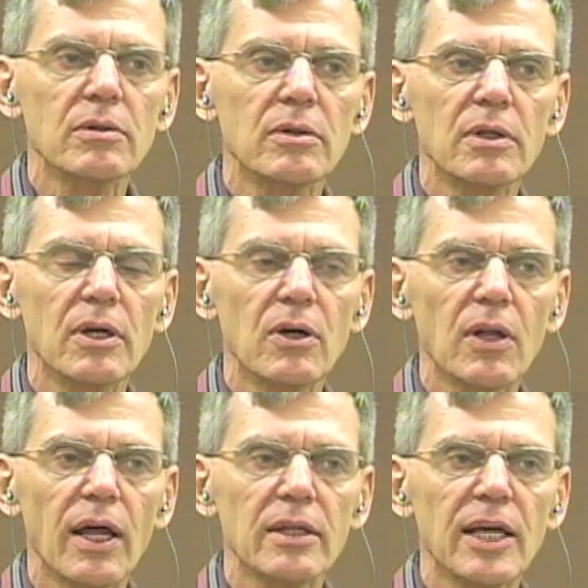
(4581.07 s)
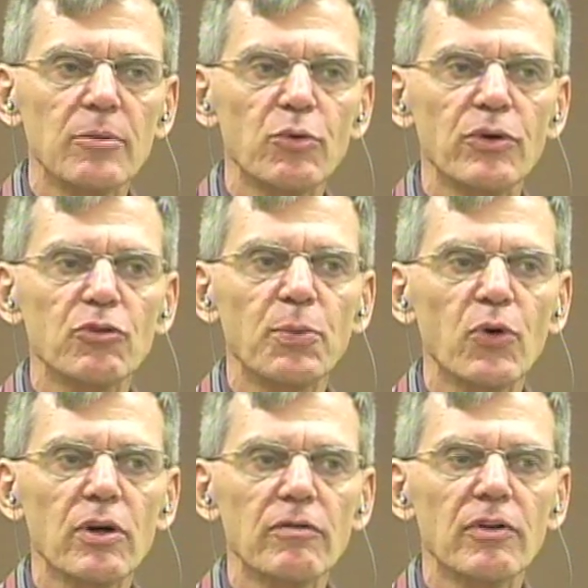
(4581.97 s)
You know, a lot of times when you
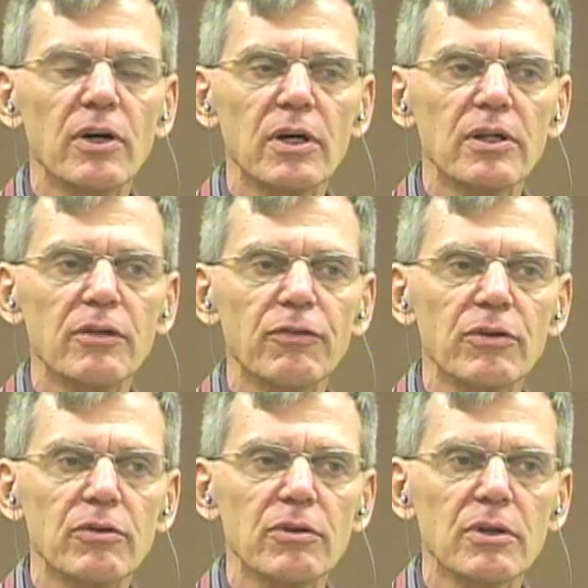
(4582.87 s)
spoke of different